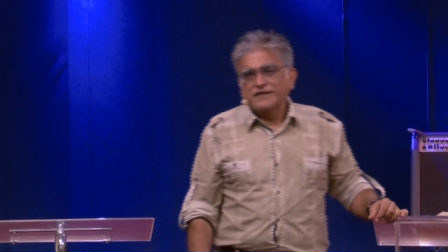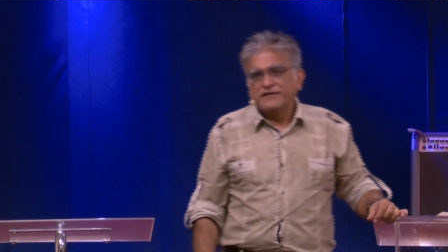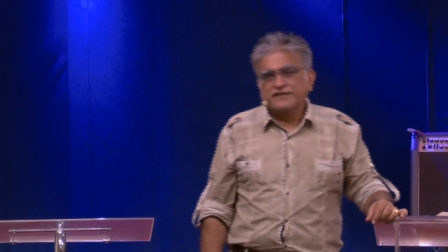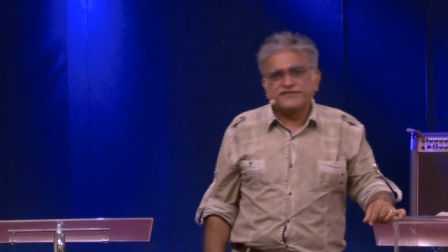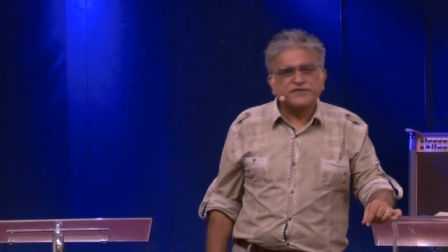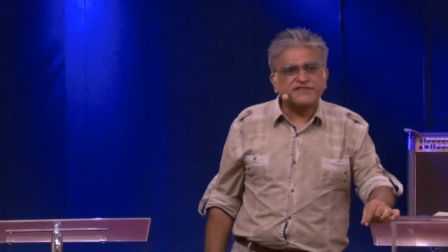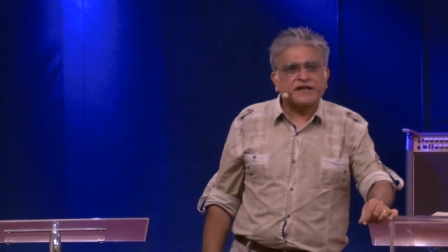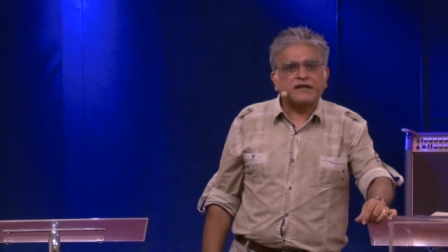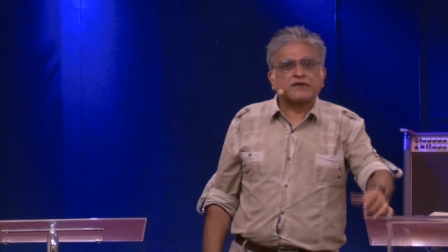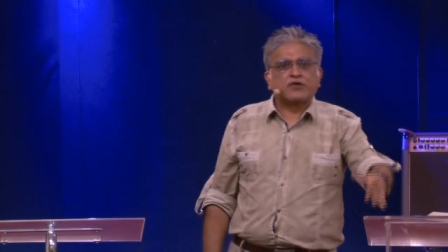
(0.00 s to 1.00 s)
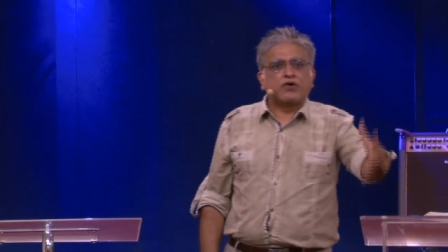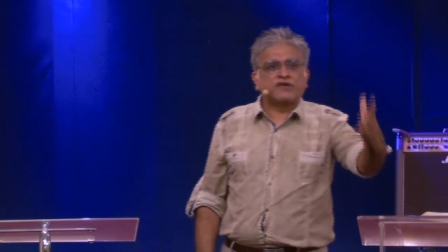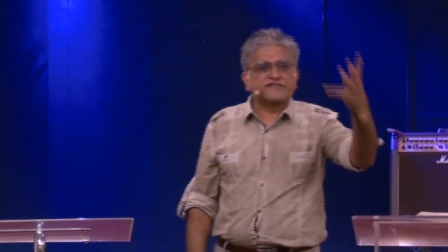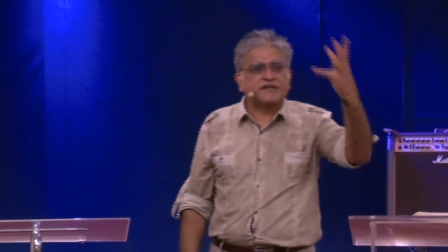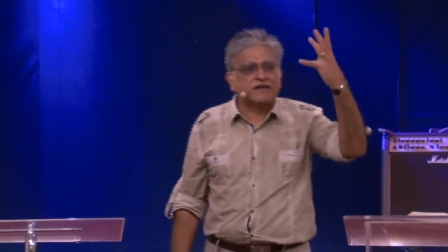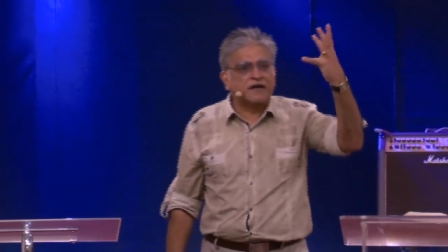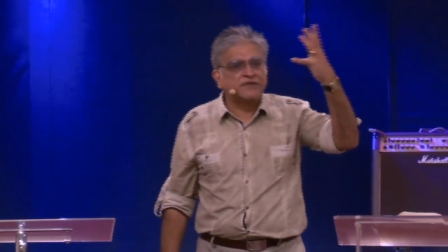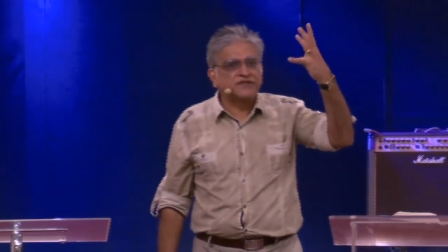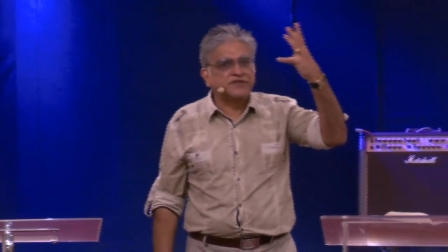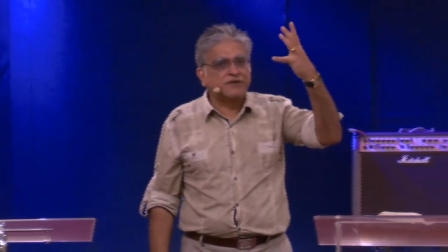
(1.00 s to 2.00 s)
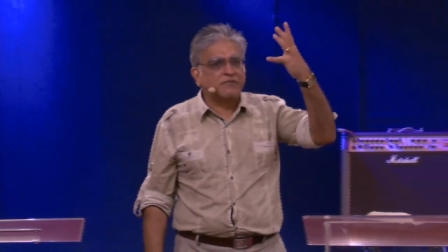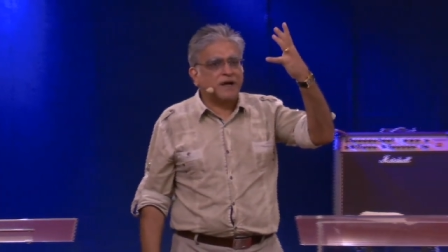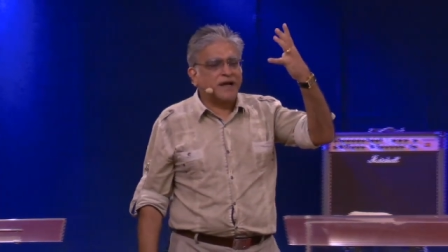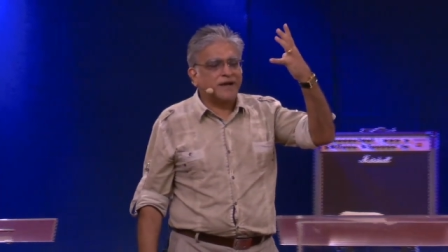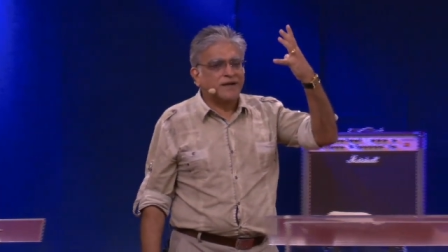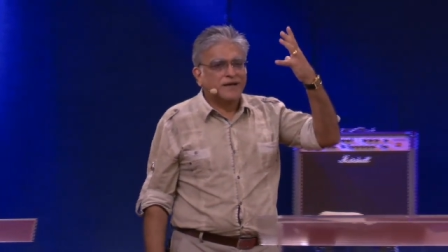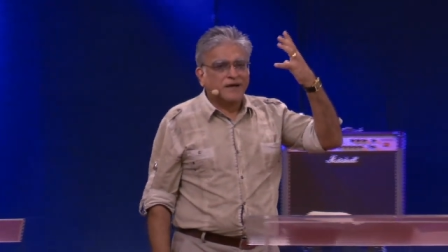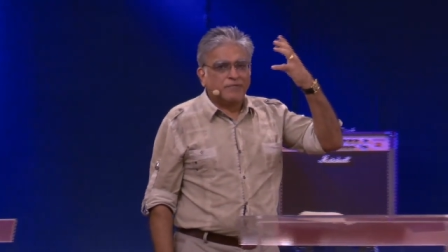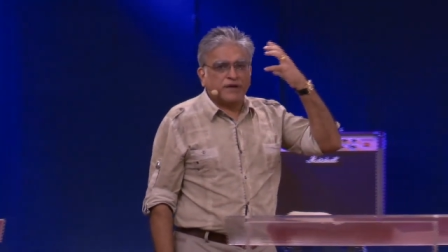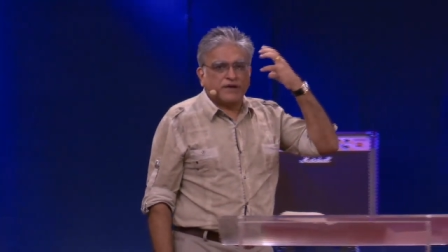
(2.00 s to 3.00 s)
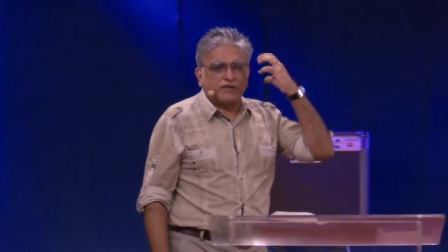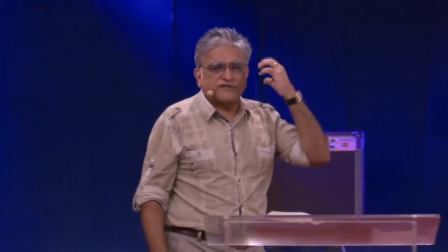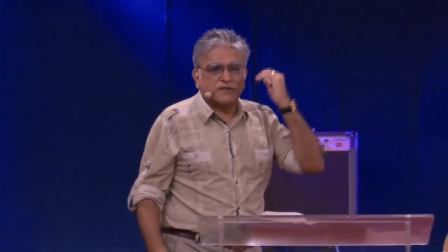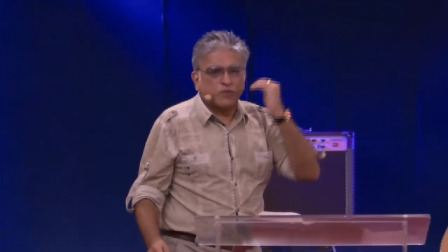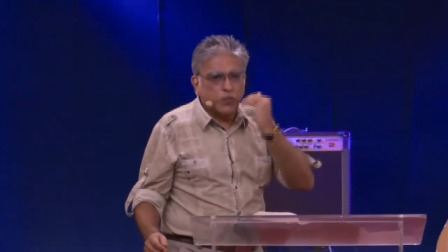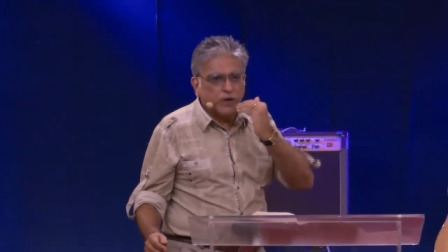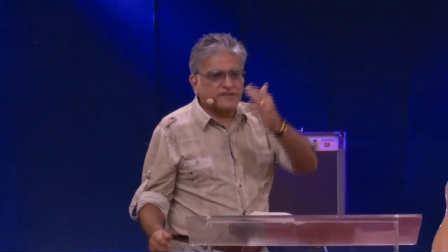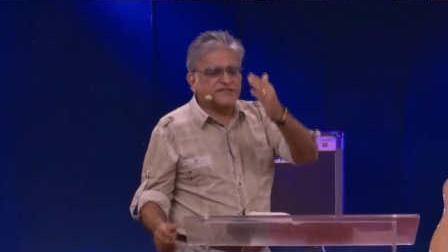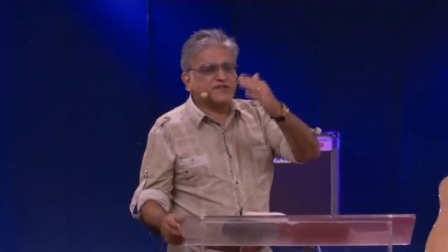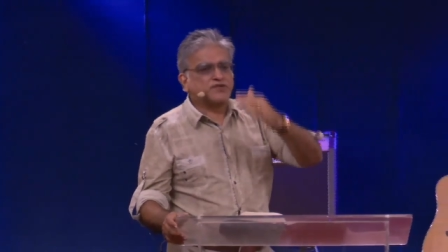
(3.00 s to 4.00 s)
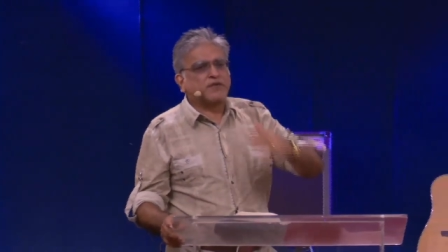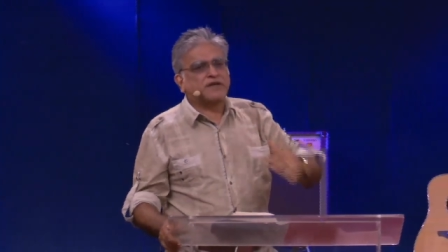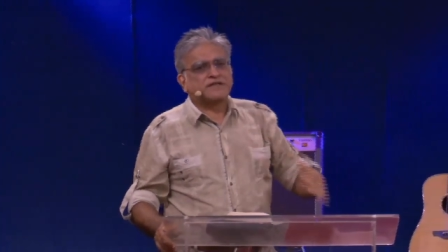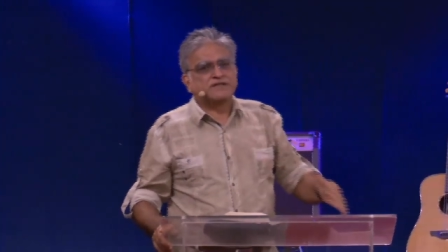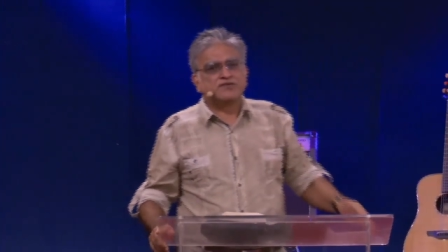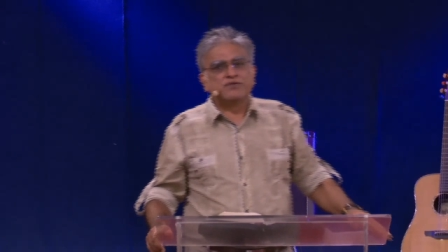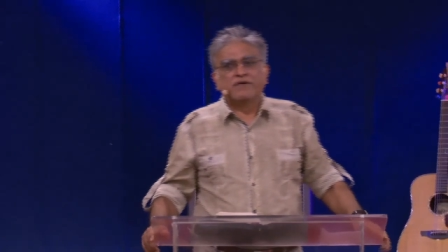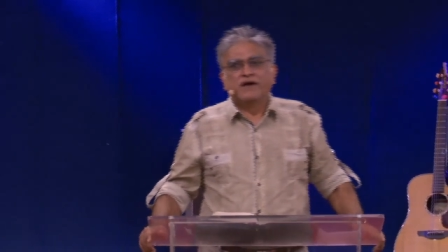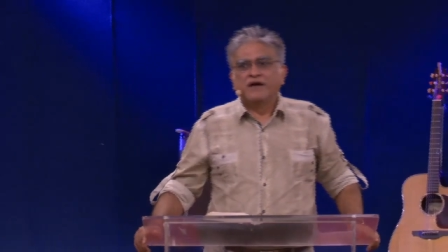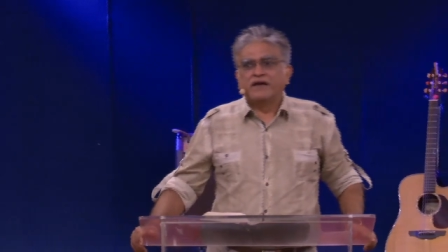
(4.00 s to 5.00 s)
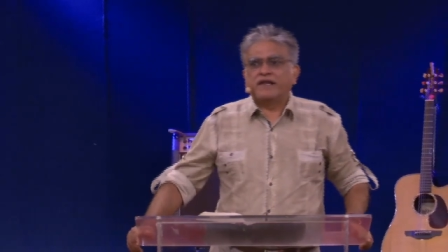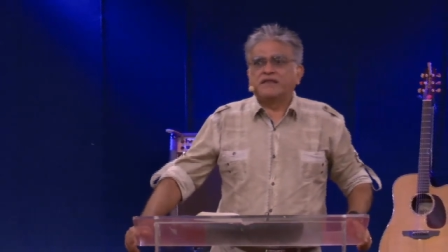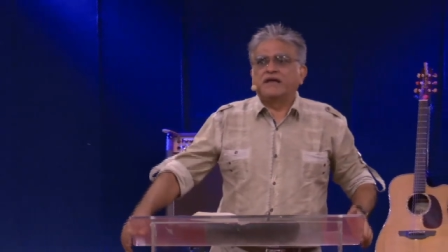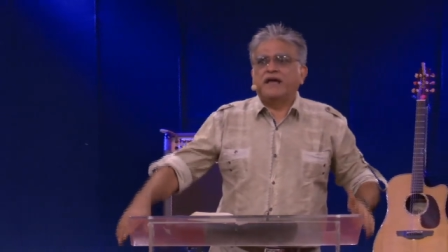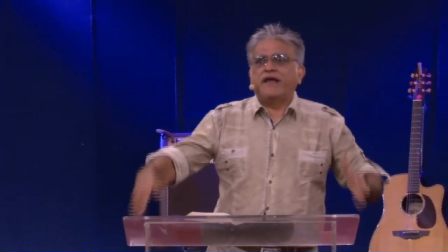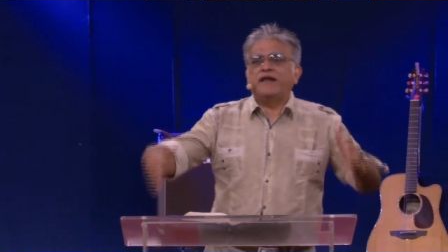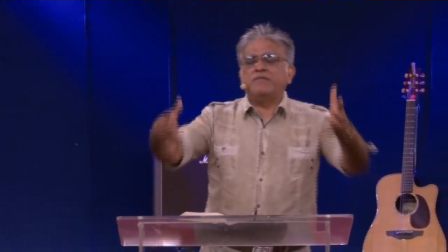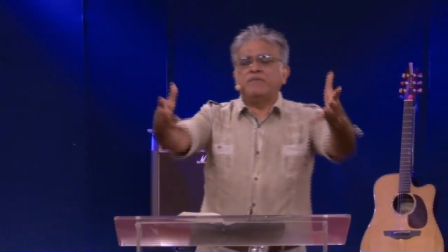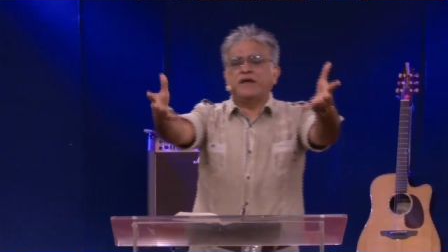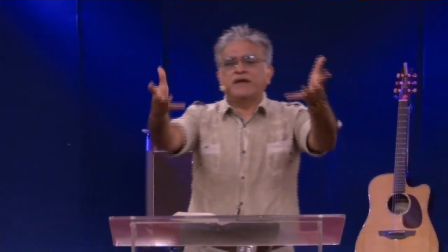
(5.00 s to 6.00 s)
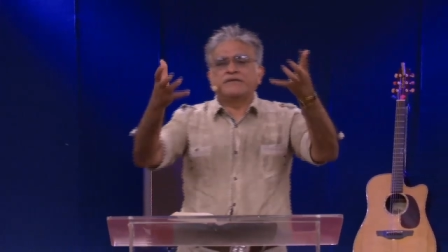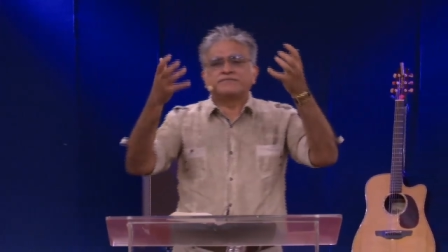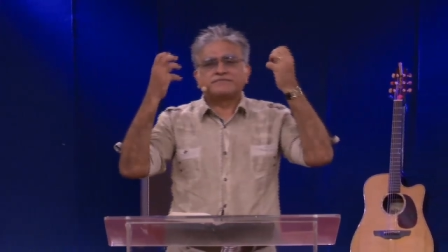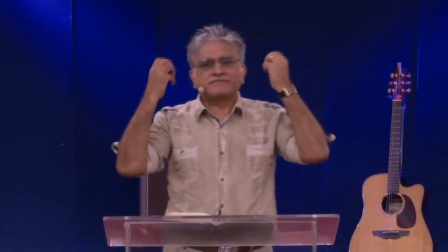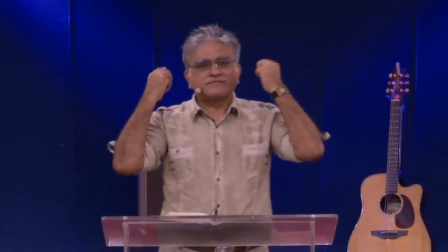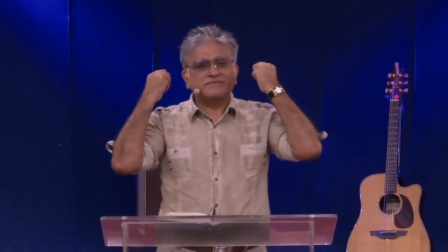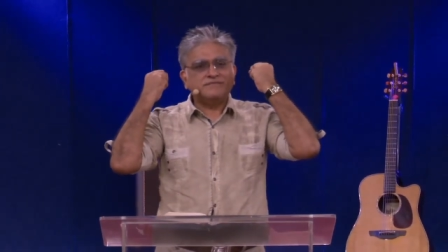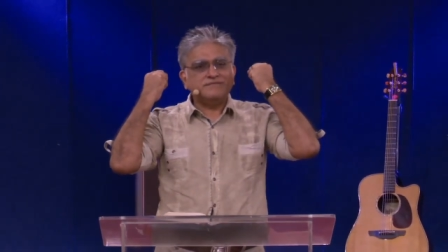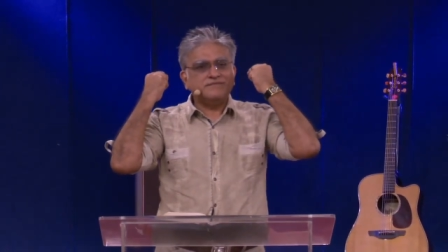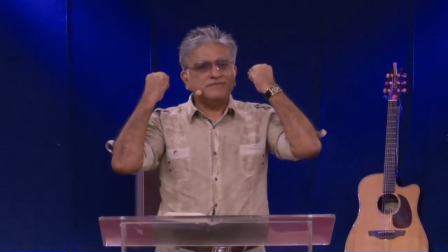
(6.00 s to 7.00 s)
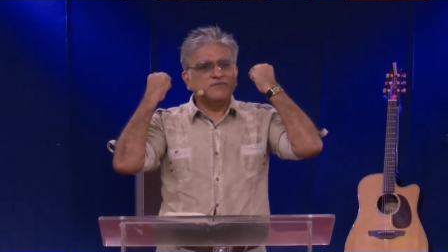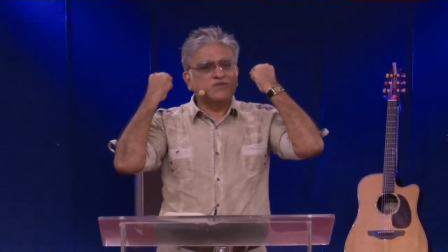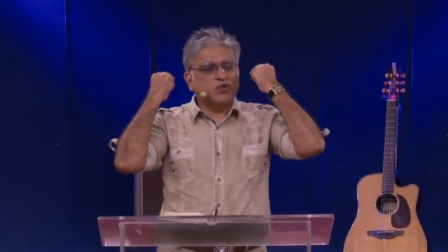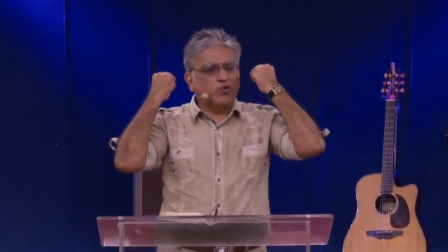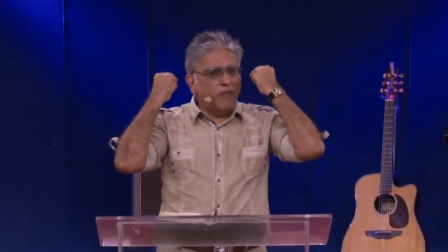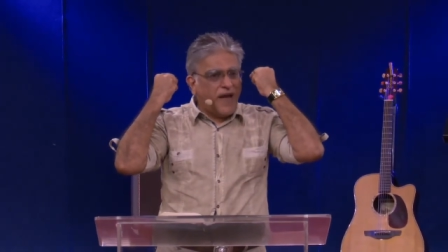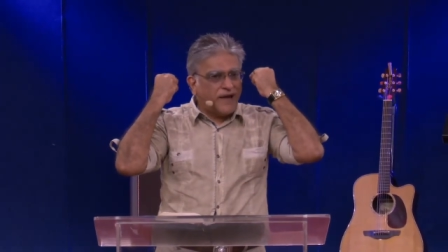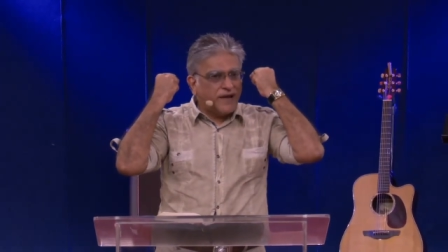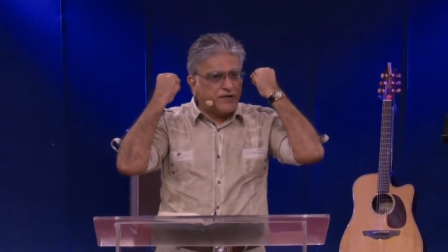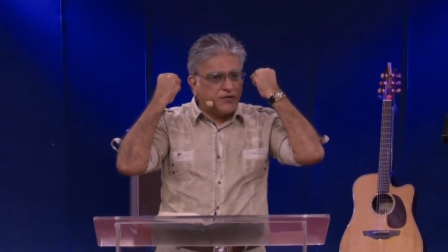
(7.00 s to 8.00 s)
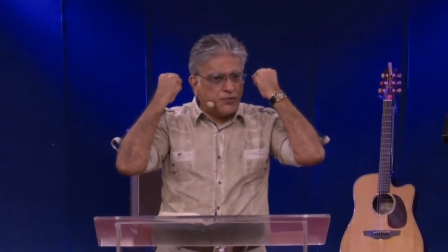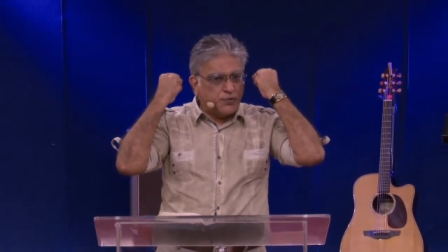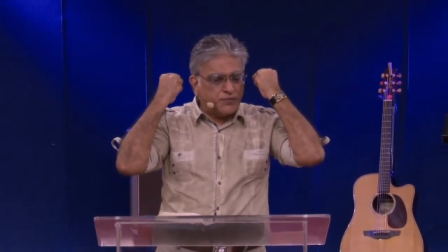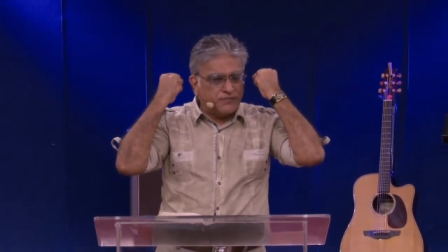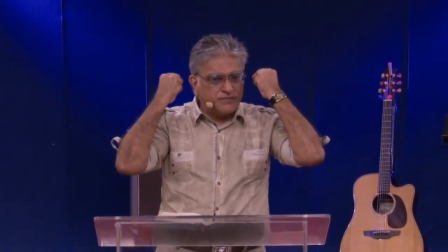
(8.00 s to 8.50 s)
These suicidal thoughts that come into your mind because of the words that you've uttered. You have let the enemy throw back at you.